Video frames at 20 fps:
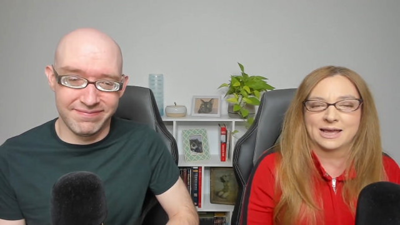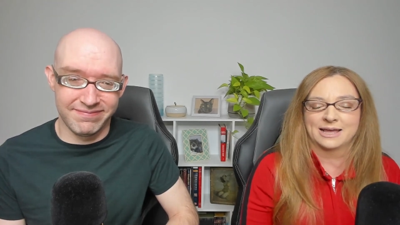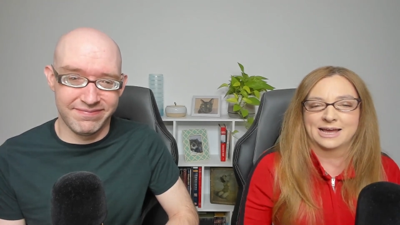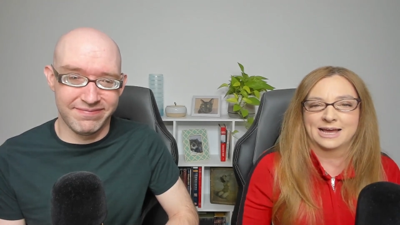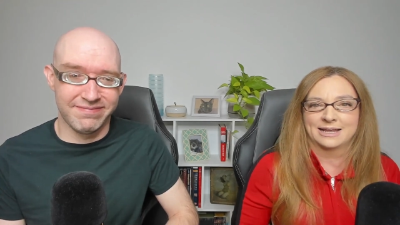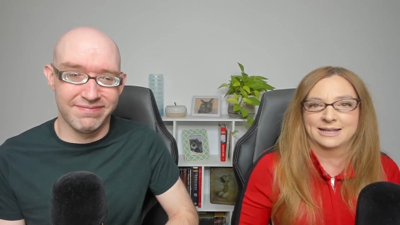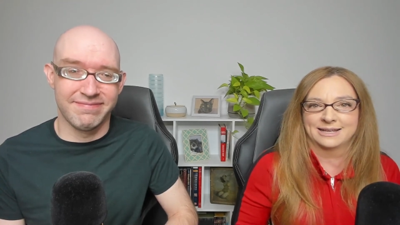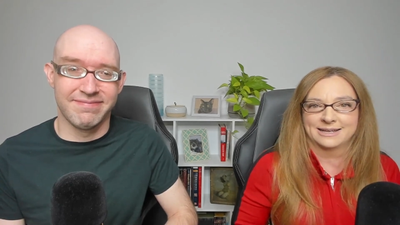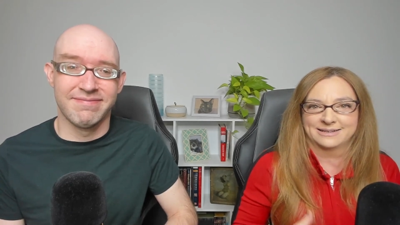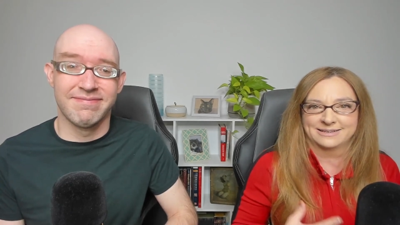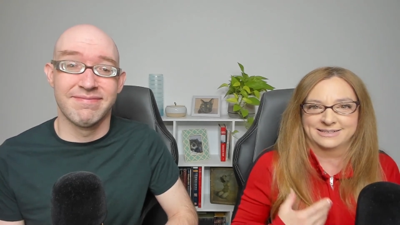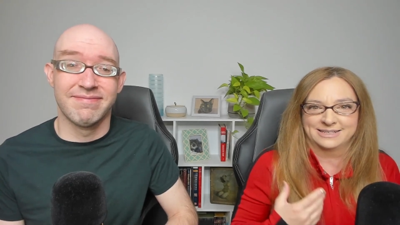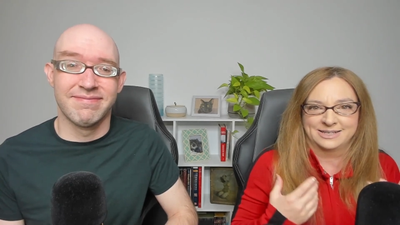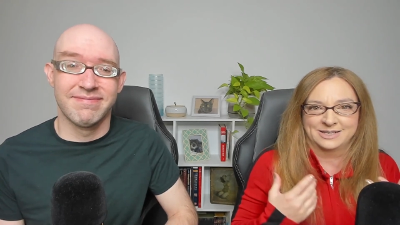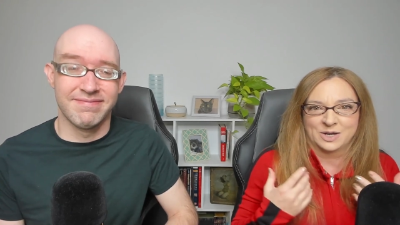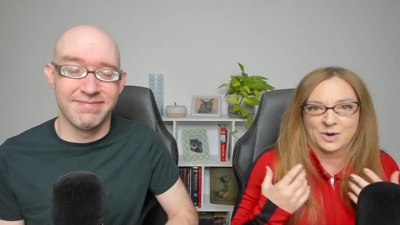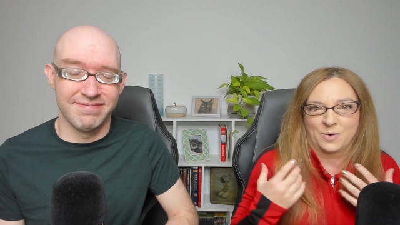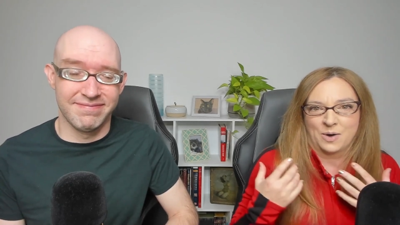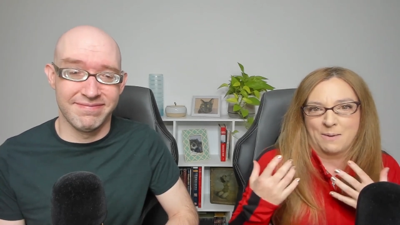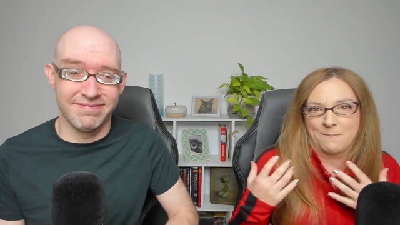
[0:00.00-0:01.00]
Speaker 1: a, you
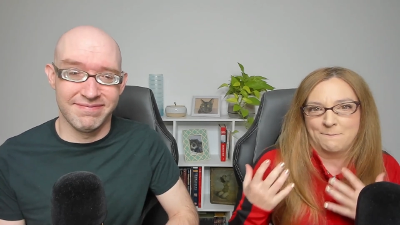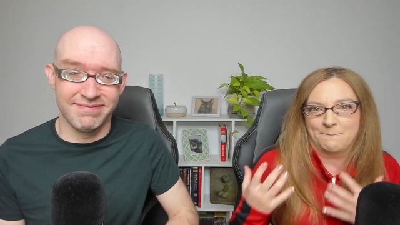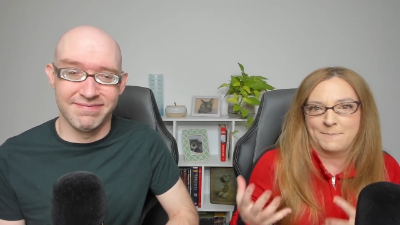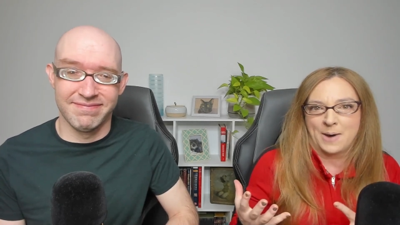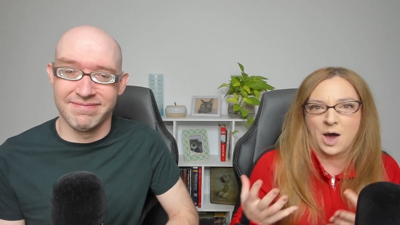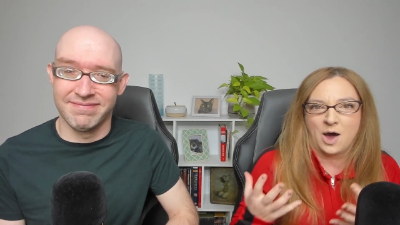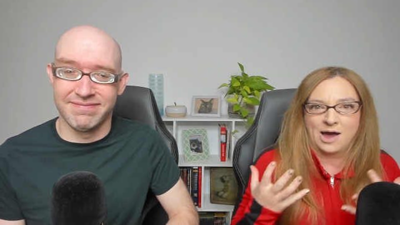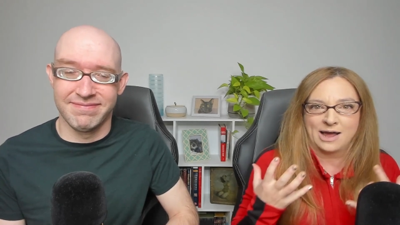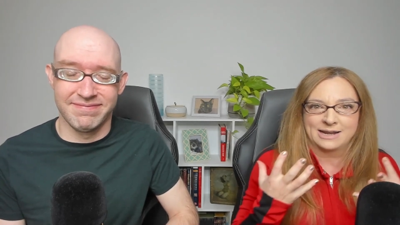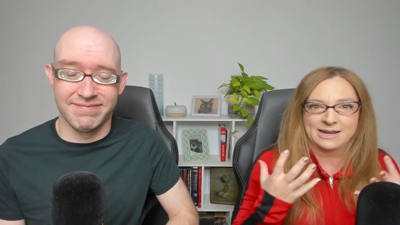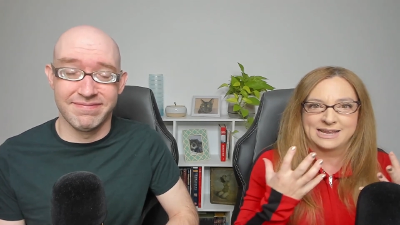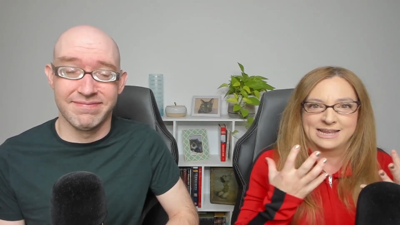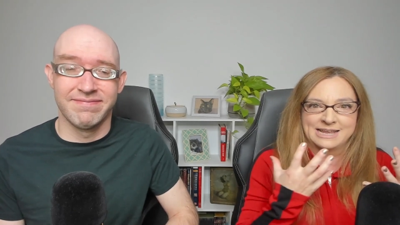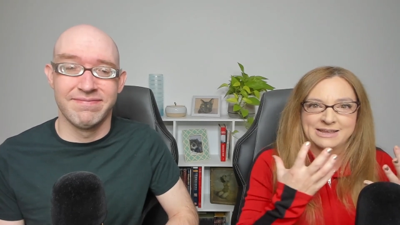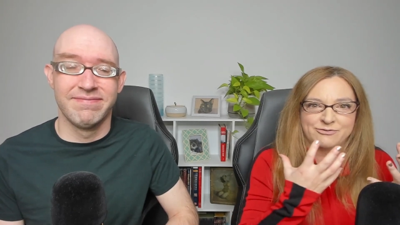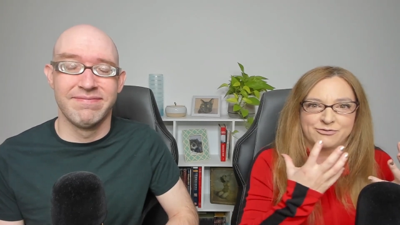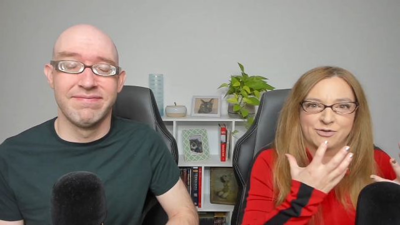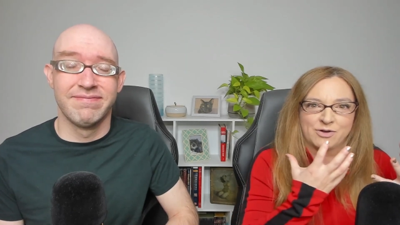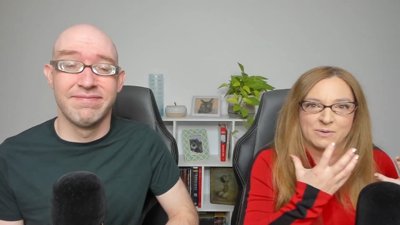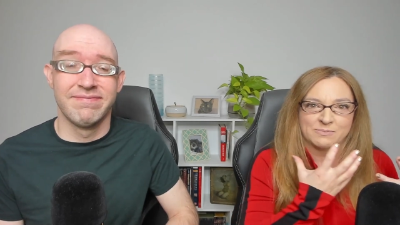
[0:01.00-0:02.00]
know, a body
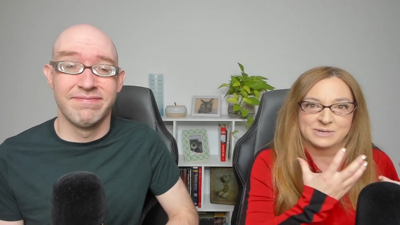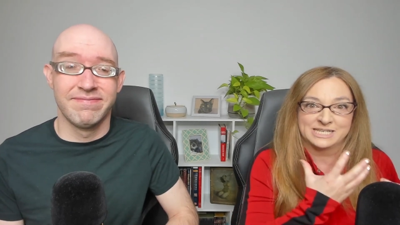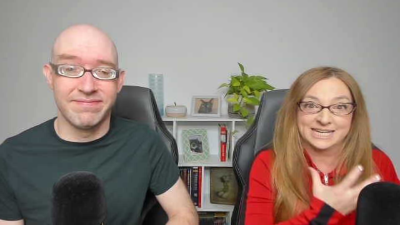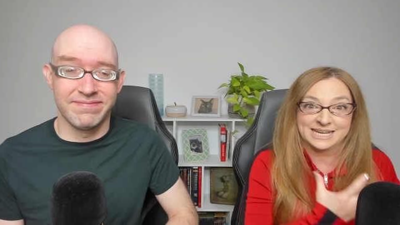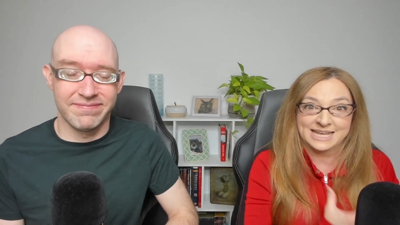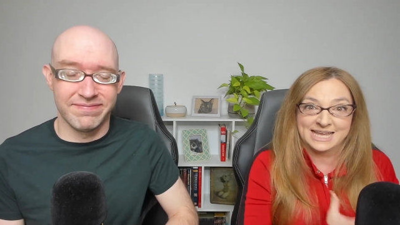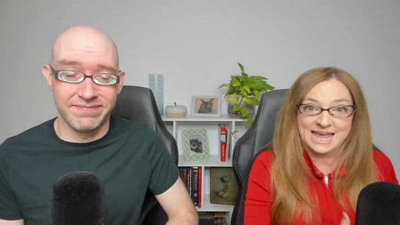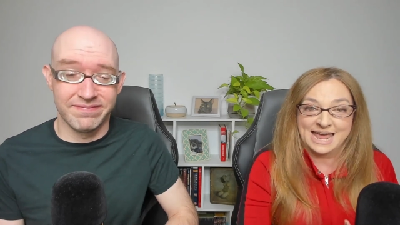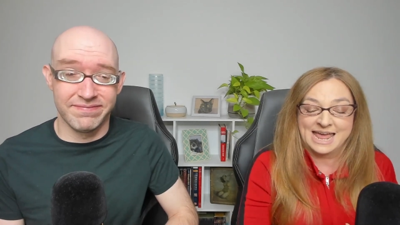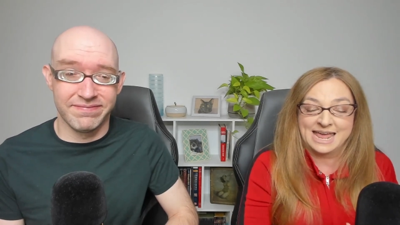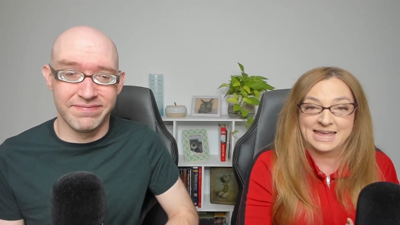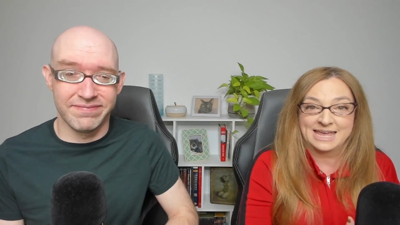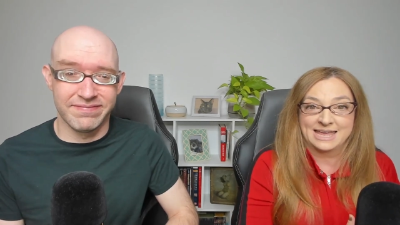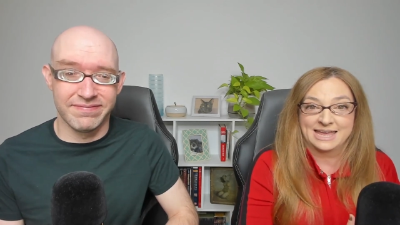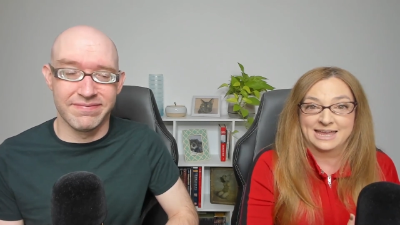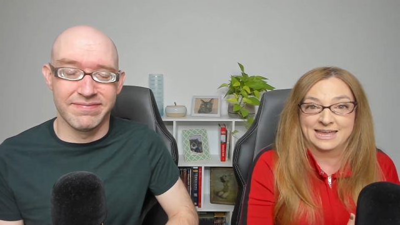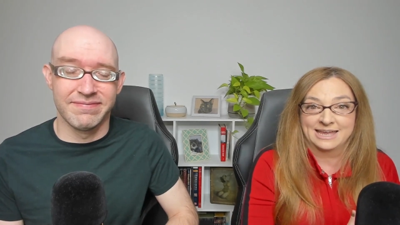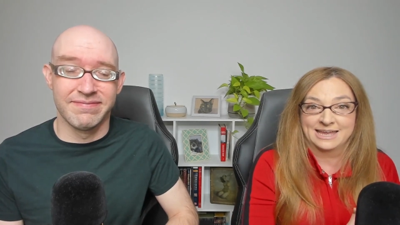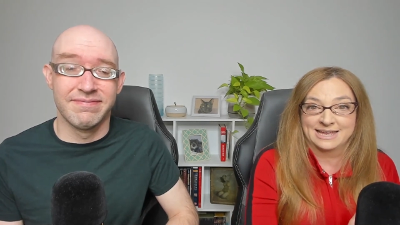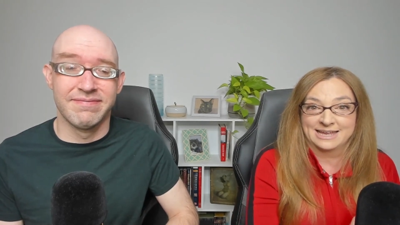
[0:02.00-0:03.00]
from
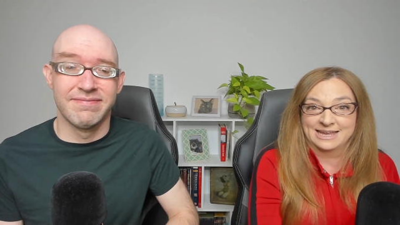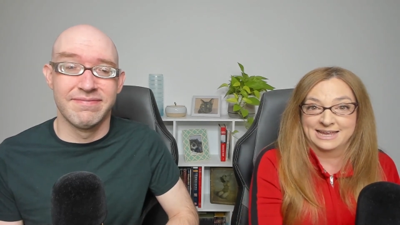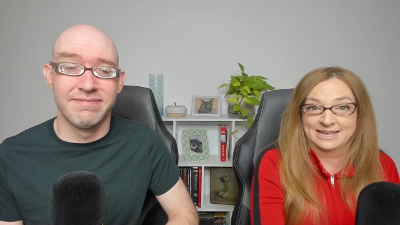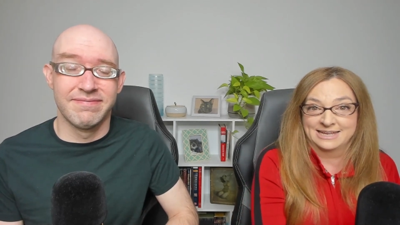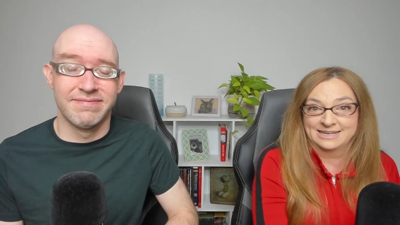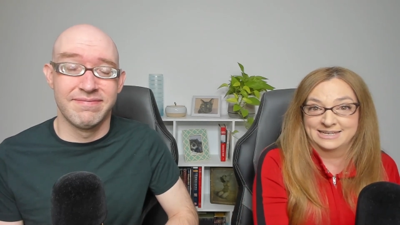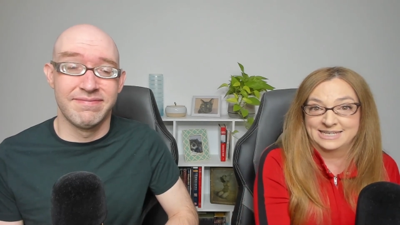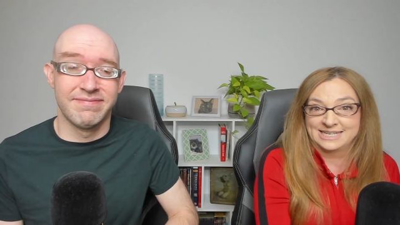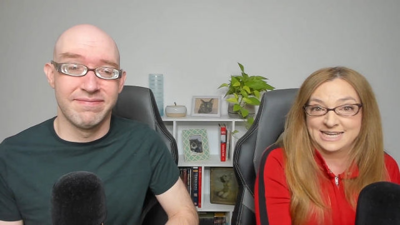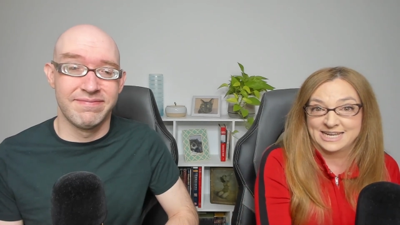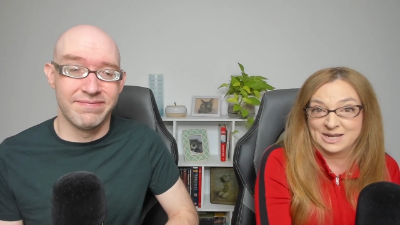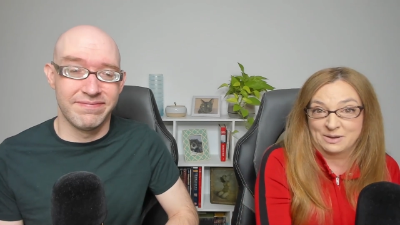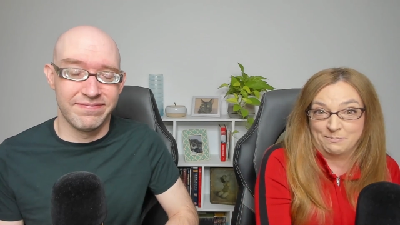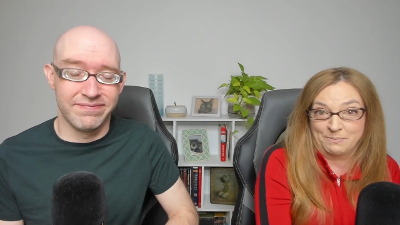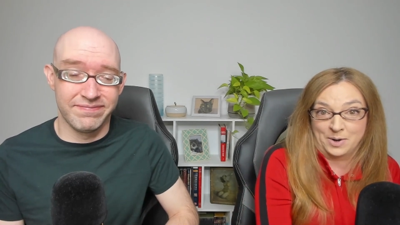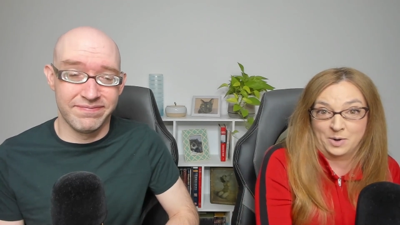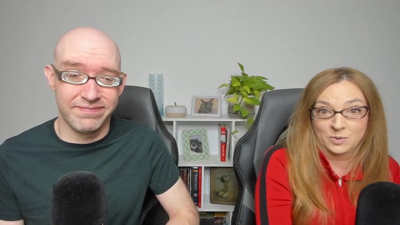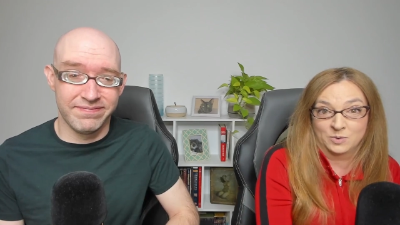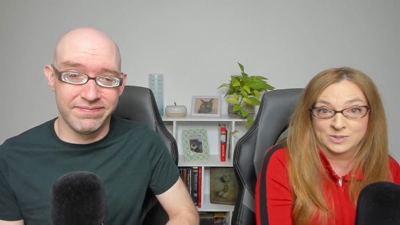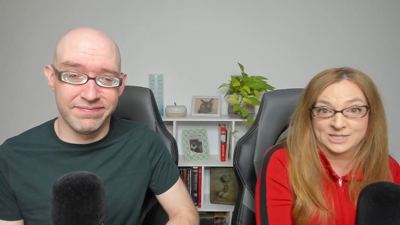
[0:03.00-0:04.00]
decaying and
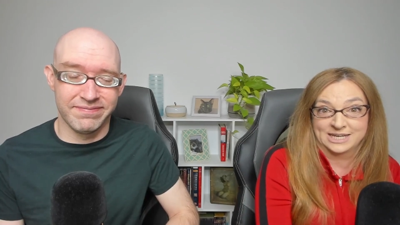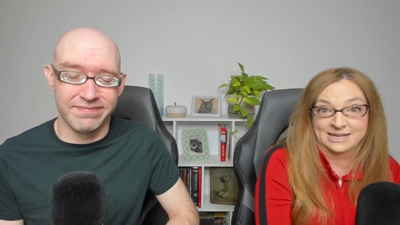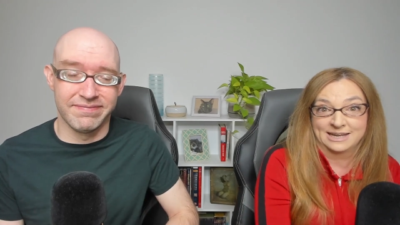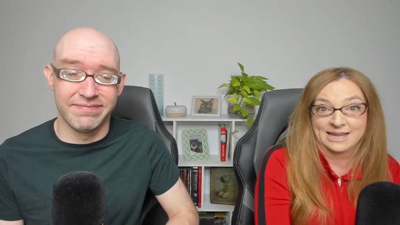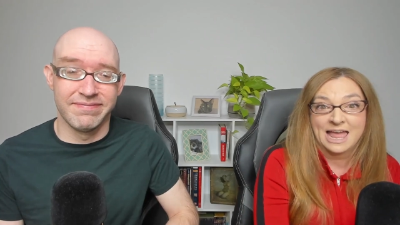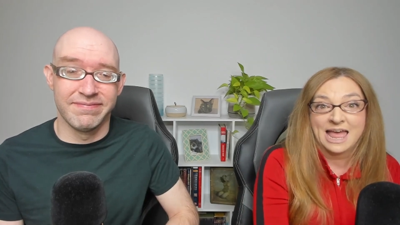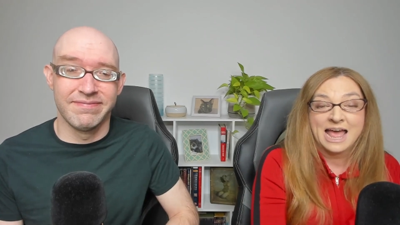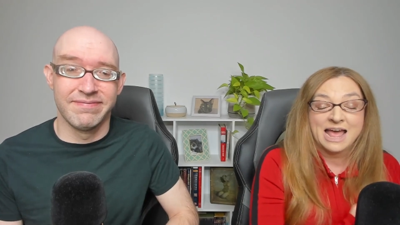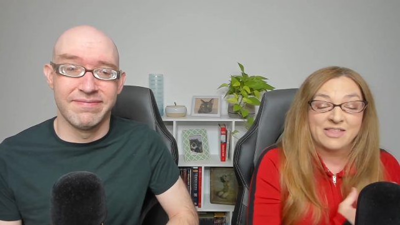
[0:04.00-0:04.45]
decomposing.